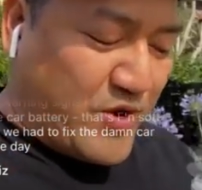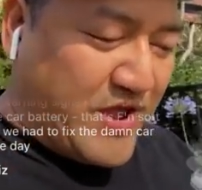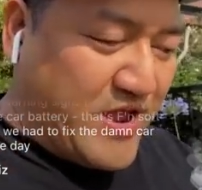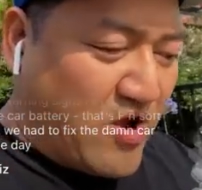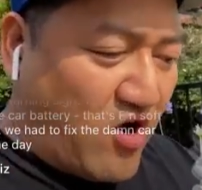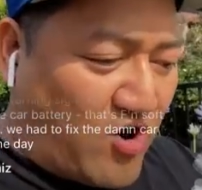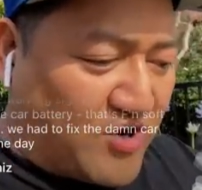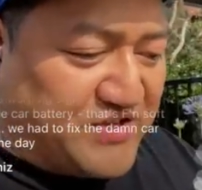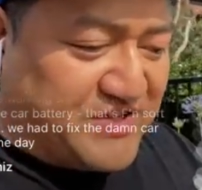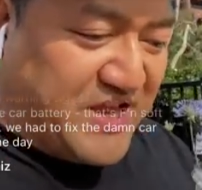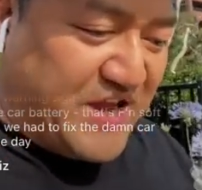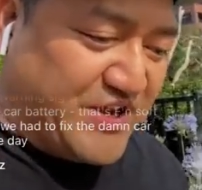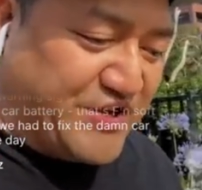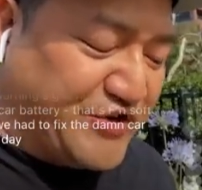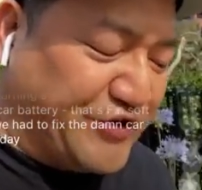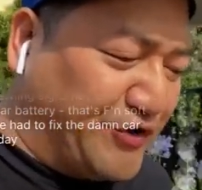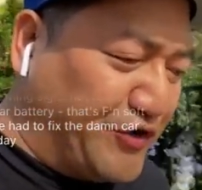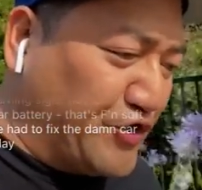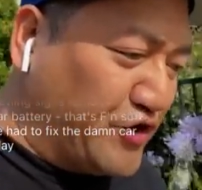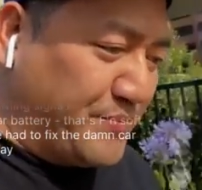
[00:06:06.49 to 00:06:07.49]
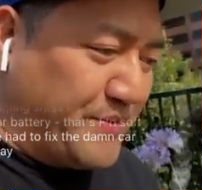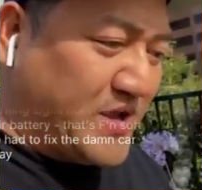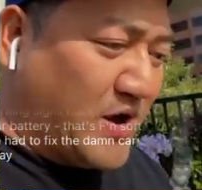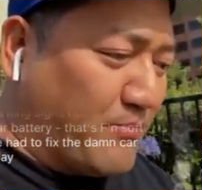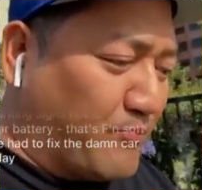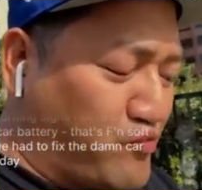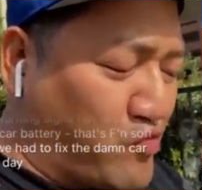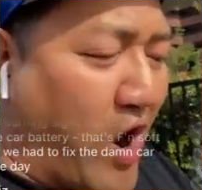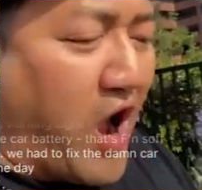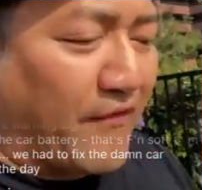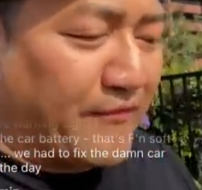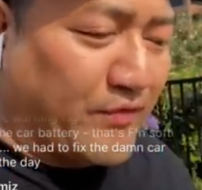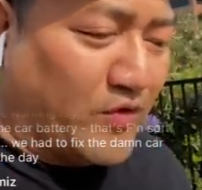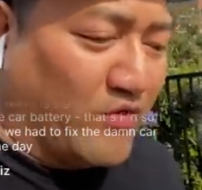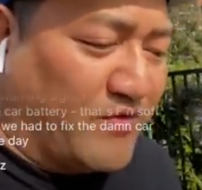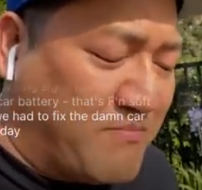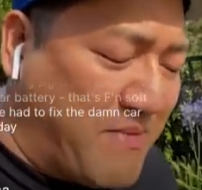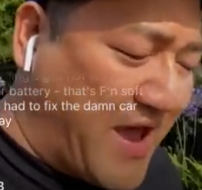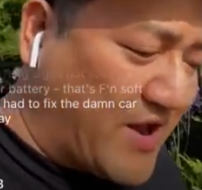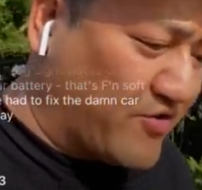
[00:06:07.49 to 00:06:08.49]
We are teaching you to become
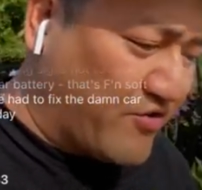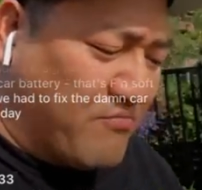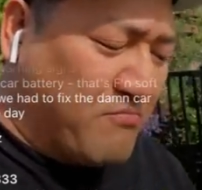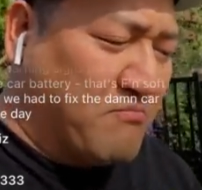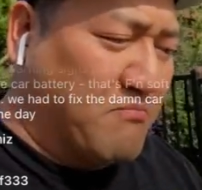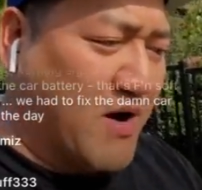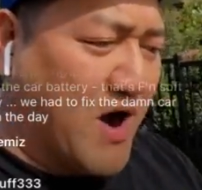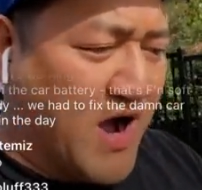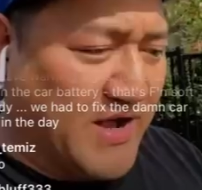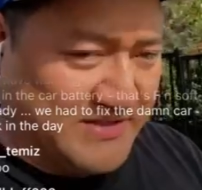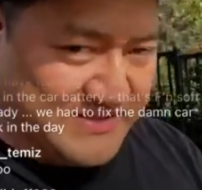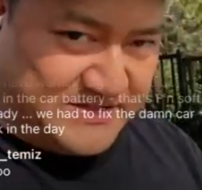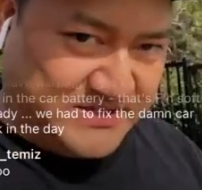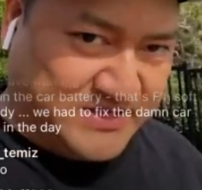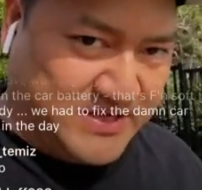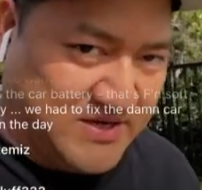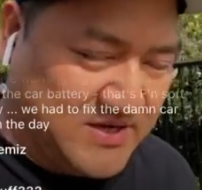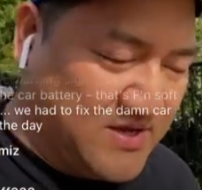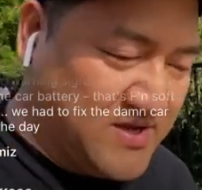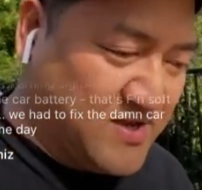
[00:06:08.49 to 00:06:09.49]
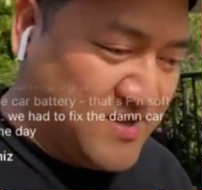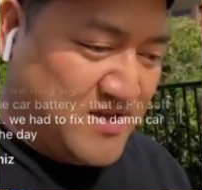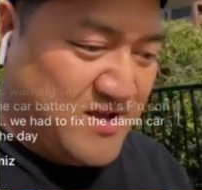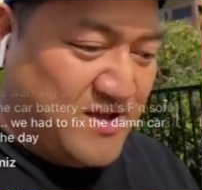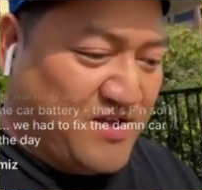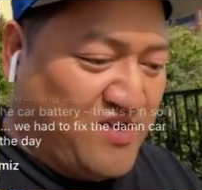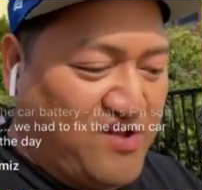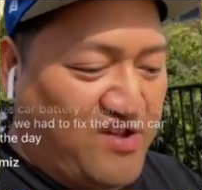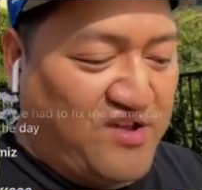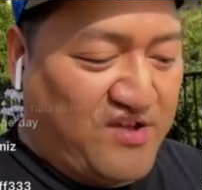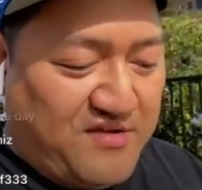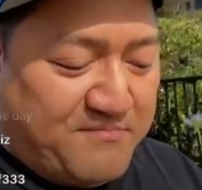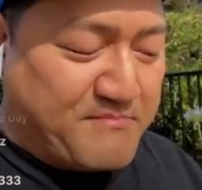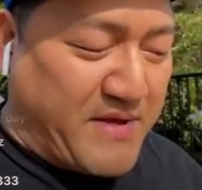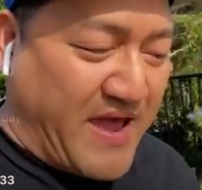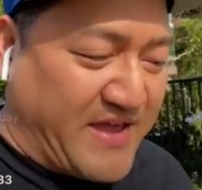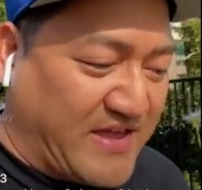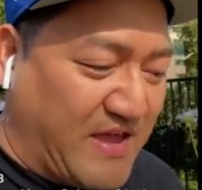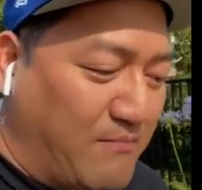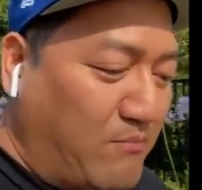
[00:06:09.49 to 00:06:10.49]
profitable in a matter of months,
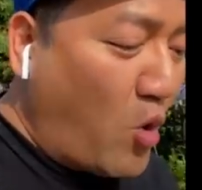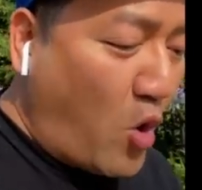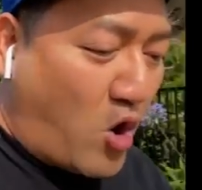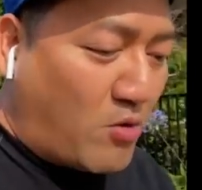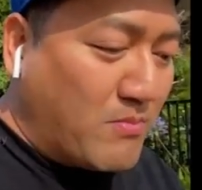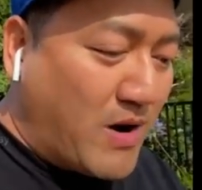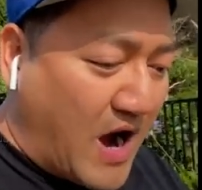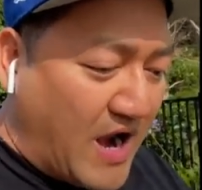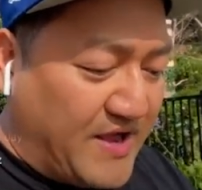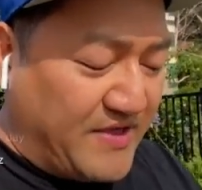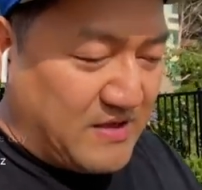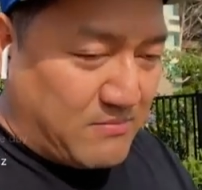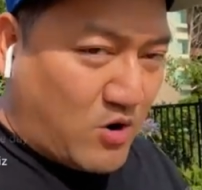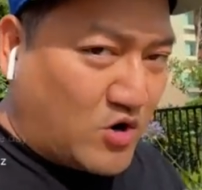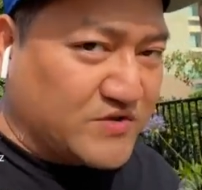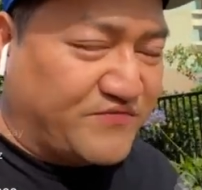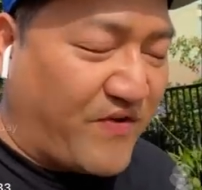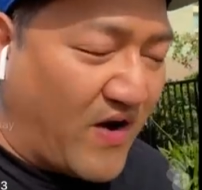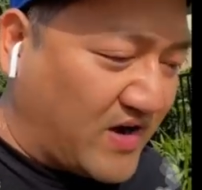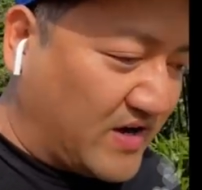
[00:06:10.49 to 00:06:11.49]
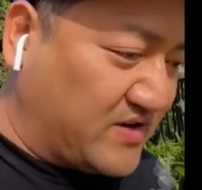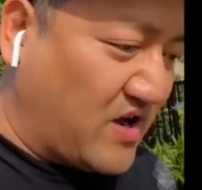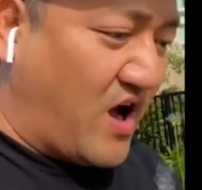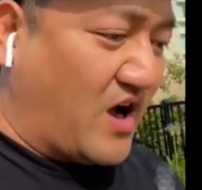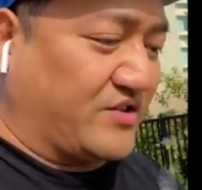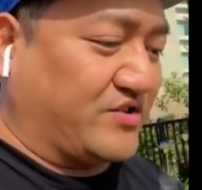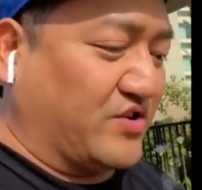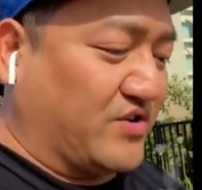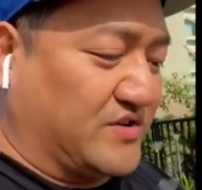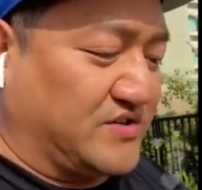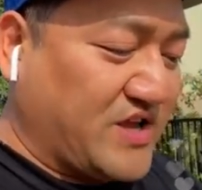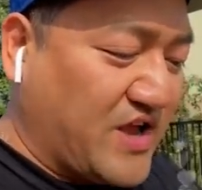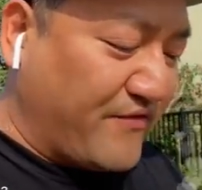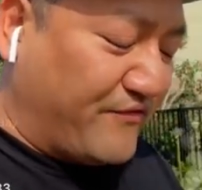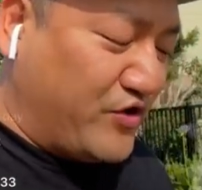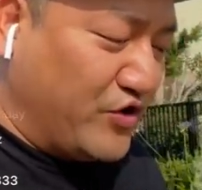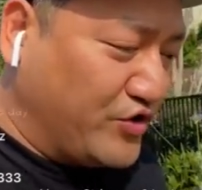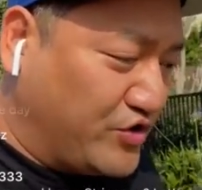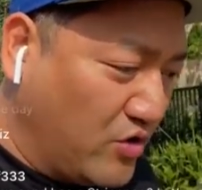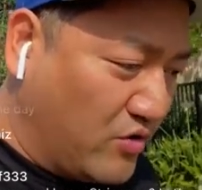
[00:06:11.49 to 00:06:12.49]
making more money than most fucking doctors
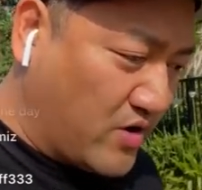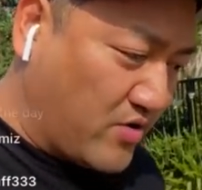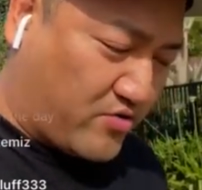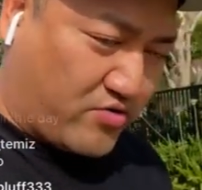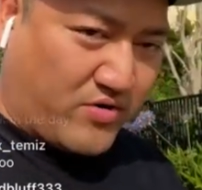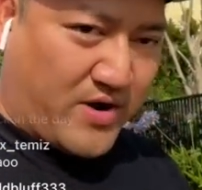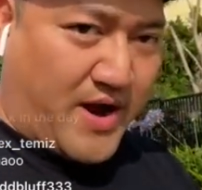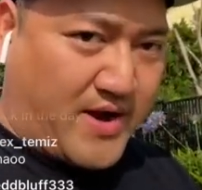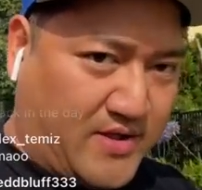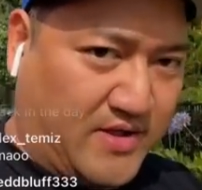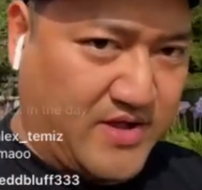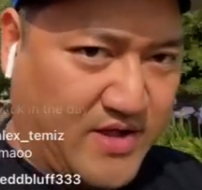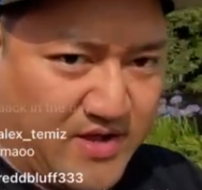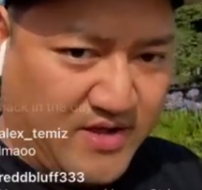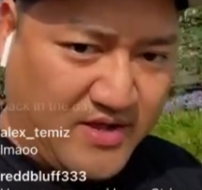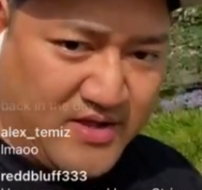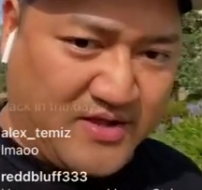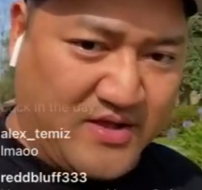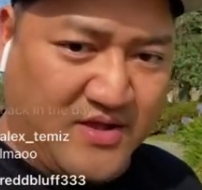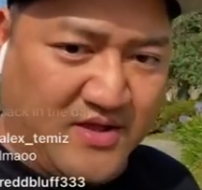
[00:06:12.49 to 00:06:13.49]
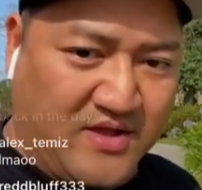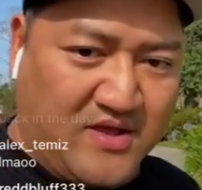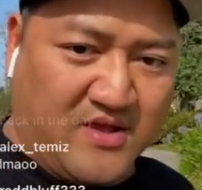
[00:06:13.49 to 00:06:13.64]
if you do it correctly.